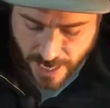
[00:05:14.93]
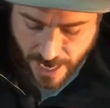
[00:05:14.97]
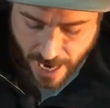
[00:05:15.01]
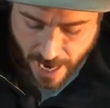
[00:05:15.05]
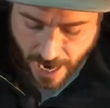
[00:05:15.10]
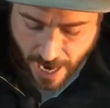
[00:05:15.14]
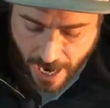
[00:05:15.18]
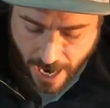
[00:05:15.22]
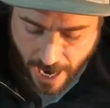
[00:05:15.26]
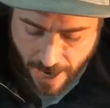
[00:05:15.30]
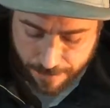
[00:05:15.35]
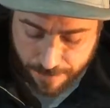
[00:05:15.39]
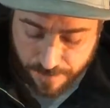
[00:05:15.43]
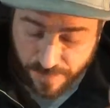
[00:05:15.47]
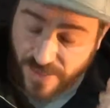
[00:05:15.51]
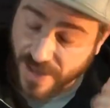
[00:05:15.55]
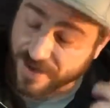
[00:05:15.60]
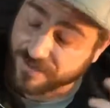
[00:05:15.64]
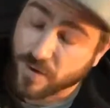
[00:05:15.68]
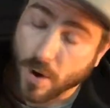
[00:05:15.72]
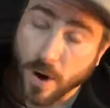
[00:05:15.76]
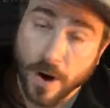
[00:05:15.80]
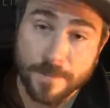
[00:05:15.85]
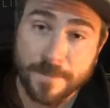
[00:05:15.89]

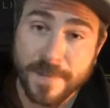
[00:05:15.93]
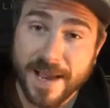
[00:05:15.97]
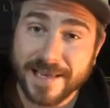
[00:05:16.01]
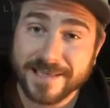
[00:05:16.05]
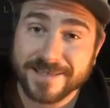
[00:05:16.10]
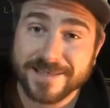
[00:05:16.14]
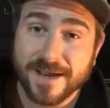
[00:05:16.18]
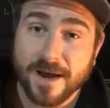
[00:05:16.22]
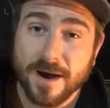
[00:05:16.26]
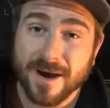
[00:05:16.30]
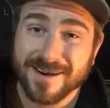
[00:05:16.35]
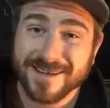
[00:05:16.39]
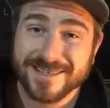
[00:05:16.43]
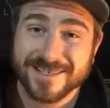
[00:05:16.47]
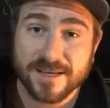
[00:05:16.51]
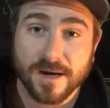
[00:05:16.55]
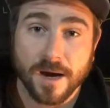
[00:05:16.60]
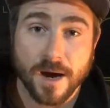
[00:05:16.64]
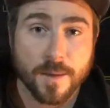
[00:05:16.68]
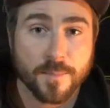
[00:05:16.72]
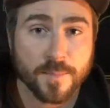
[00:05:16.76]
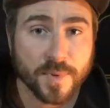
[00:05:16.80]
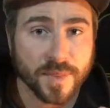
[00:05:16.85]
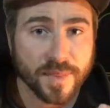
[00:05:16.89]
They've got amazing
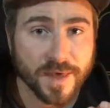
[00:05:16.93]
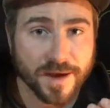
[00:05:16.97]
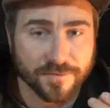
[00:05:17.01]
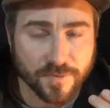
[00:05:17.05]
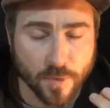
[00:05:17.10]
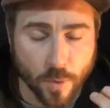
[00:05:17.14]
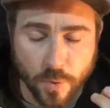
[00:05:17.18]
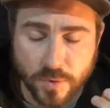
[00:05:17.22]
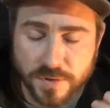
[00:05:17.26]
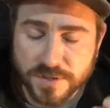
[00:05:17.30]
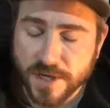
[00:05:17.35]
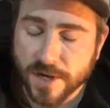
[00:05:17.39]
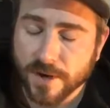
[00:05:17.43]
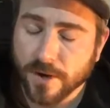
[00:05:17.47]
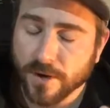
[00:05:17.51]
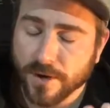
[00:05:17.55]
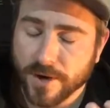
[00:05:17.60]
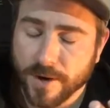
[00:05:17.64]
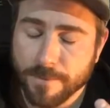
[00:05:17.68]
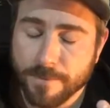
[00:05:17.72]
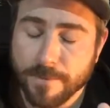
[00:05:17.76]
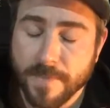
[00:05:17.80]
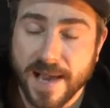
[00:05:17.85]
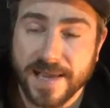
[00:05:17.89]
eyesight, but they've also got
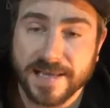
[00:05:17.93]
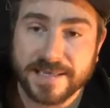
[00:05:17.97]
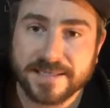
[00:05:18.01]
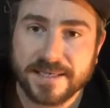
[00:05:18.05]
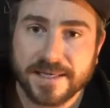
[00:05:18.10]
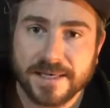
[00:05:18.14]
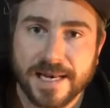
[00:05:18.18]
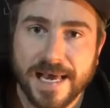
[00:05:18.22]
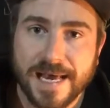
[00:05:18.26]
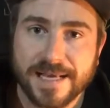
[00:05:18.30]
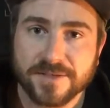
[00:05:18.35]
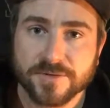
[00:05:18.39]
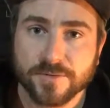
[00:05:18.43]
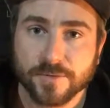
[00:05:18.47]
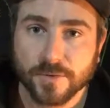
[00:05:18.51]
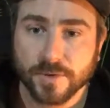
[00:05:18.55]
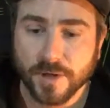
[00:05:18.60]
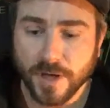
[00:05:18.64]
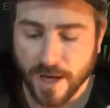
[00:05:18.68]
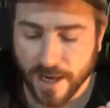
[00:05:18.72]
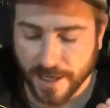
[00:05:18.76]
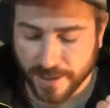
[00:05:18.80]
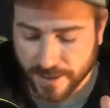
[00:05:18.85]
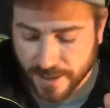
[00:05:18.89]
an amazing lateral
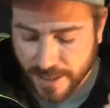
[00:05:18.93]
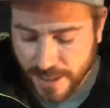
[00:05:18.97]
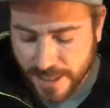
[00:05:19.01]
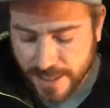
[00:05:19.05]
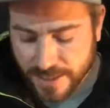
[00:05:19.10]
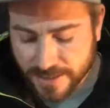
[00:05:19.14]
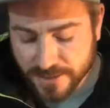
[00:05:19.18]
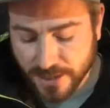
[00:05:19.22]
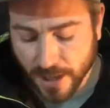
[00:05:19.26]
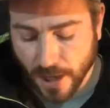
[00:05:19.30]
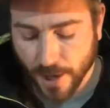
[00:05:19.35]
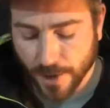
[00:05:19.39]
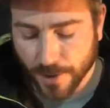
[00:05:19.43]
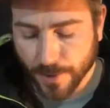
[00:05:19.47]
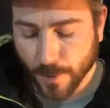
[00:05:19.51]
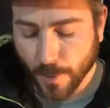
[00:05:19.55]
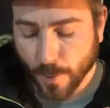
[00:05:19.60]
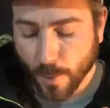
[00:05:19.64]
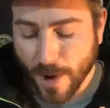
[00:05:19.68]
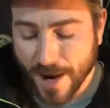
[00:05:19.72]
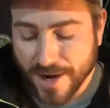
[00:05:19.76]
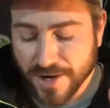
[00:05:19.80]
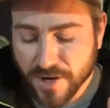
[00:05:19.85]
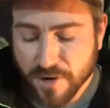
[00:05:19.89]
line. So
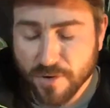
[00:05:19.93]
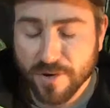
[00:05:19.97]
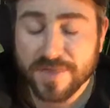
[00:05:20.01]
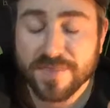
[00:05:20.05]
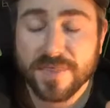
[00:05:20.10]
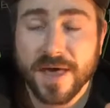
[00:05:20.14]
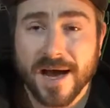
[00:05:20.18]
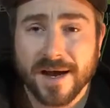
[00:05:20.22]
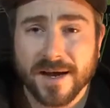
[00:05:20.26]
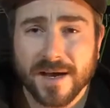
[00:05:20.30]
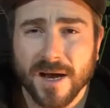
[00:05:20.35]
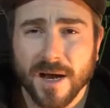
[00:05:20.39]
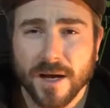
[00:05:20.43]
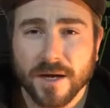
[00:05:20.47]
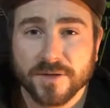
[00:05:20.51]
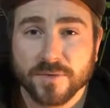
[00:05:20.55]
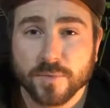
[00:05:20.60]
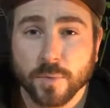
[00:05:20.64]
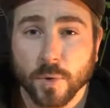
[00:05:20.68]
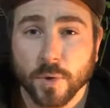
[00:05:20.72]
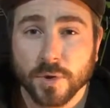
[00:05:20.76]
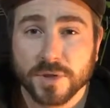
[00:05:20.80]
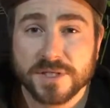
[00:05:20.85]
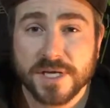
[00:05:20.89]
when you're in that coloured
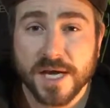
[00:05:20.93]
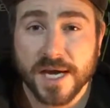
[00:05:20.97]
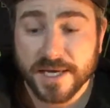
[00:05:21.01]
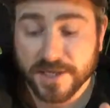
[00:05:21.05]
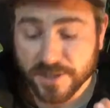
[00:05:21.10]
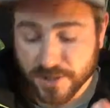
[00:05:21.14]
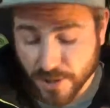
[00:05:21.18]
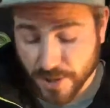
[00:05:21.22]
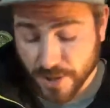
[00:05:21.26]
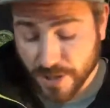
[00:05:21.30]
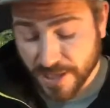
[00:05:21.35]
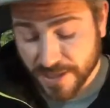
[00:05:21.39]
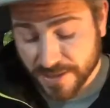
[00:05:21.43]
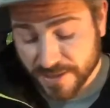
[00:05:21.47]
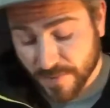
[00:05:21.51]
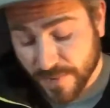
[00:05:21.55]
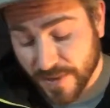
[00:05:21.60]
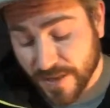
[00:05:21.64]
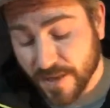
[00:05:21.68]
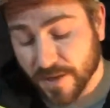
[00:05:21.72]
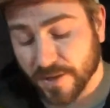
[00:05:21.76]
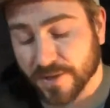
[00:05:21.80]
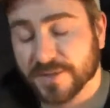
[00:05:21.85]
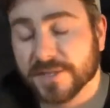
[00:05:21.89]
water, you do need to
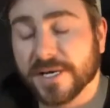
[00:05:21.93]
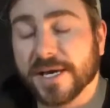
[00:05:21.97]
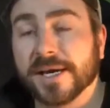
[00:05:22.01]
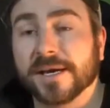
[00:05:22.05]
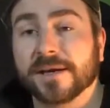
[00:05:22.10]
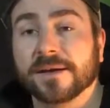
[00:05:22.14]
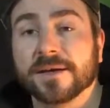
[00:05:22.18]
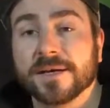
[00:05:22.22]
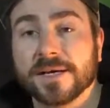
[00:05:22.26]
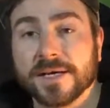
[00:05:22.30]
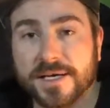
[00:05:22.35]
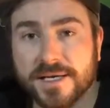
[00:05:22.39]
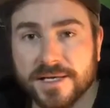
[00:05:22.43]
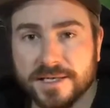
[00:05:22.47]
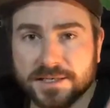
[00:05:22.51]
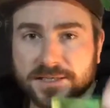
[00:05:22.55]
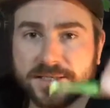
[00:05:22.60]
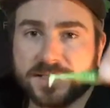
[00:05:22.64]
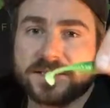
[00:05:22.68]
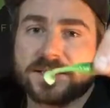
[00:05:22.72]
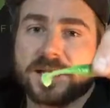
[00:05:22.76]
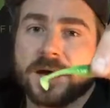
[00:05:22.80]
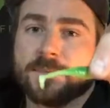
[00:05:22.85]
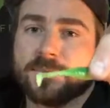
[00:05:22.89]
be using
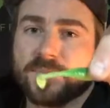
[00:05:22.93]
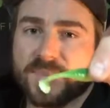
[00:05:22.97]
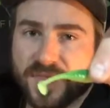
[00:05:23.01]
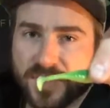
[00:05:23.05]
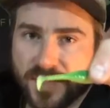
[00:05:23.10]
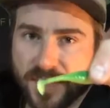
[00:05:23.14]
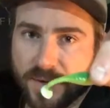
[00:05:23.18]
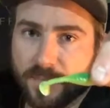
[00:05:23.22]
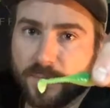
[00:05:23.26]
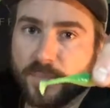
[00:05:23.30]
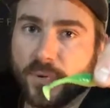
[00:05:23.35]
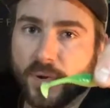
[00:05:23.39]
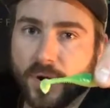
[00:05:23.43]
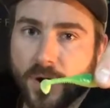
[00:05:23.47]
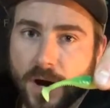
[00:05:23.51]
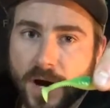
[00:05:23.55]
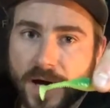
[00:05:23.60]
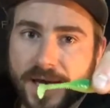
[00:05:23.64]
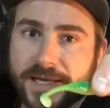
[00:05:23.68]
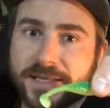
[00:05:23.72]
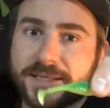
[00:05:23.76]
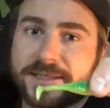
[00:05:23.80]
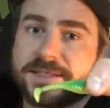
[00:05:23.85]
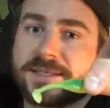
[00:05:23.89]
something
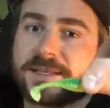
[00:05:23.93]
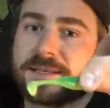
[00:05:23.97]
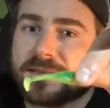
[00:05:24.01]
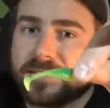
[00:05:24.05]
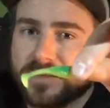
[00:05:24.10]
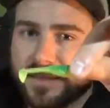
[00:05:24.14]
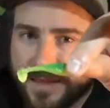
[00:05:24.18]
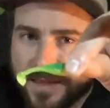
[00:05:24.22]
bright.